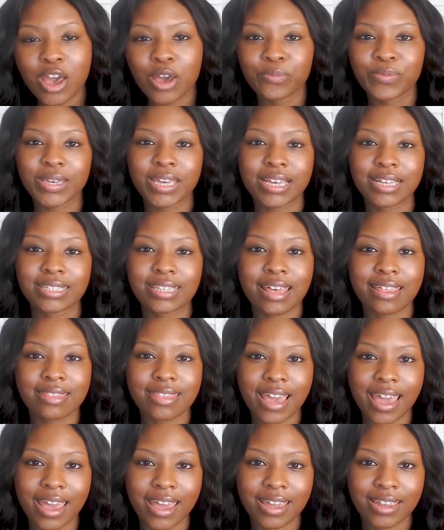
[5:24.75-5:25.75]
because
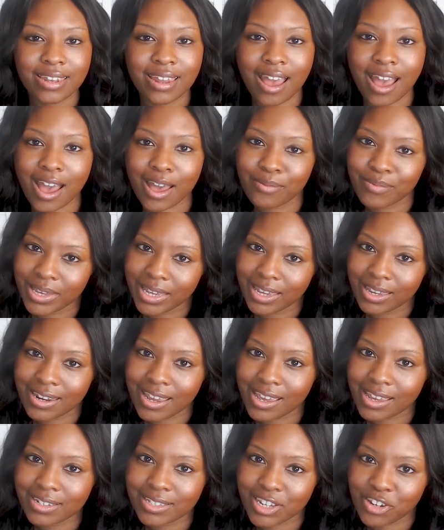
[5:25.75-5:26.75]
then I'm in
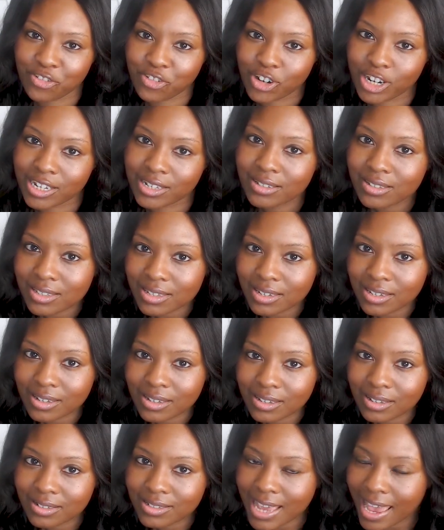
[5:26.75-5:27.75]
a different
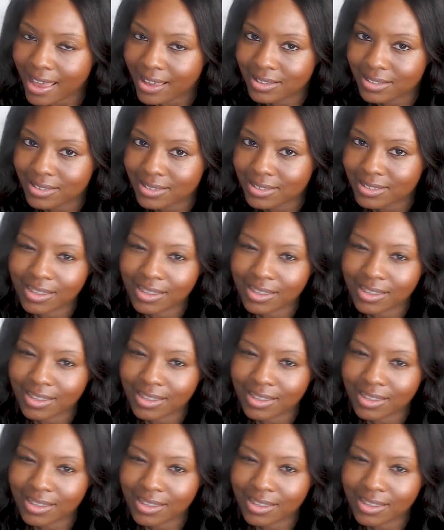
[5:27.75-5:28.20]
tense.